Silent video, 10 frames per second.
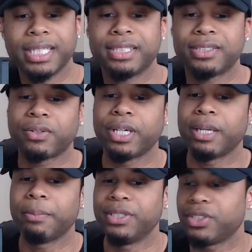
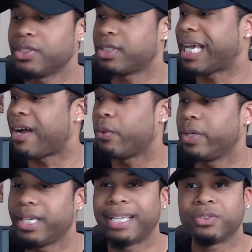Instagram and just how
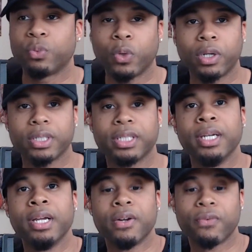it has worked
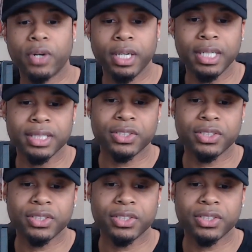for us.